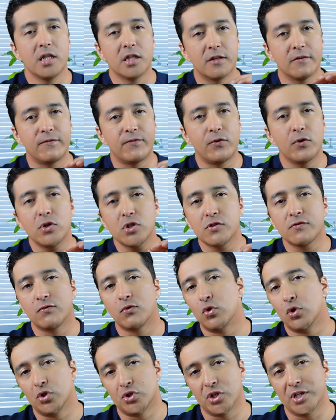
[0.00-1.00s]
The first
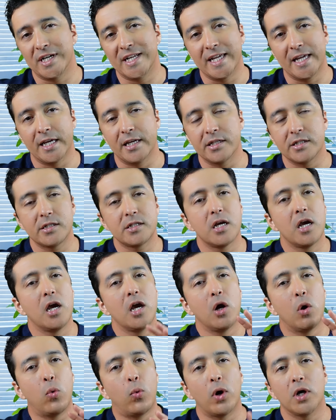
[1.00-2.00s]
version is
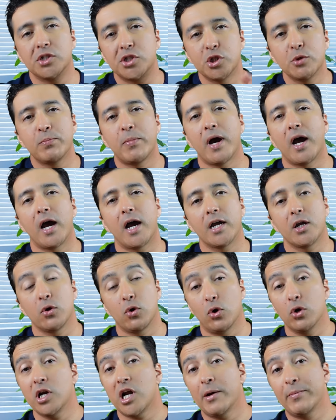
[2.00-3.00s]
what you buy
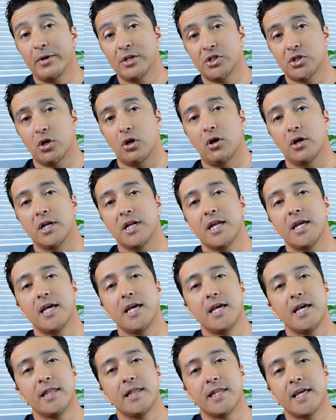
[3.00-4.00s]
on Amazon
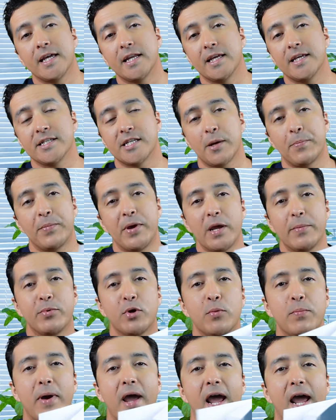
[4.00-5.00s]
that is a
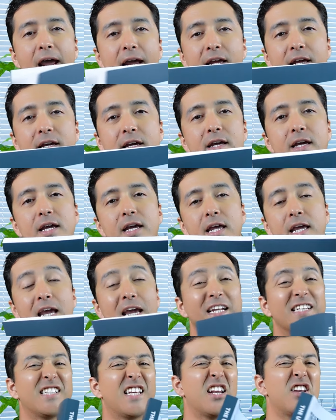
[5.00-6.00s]
paperback
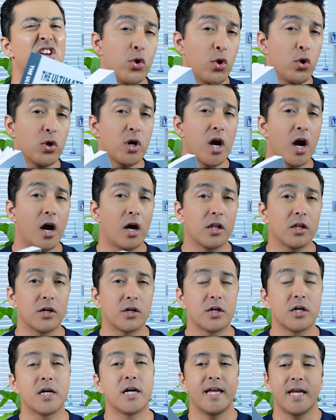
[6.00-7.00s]
and some no
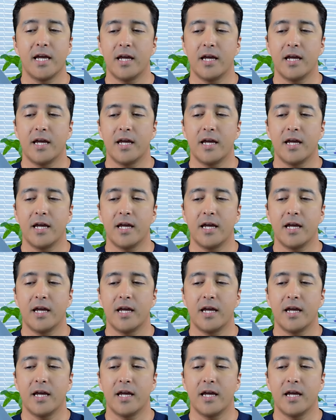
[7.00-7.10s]
collar.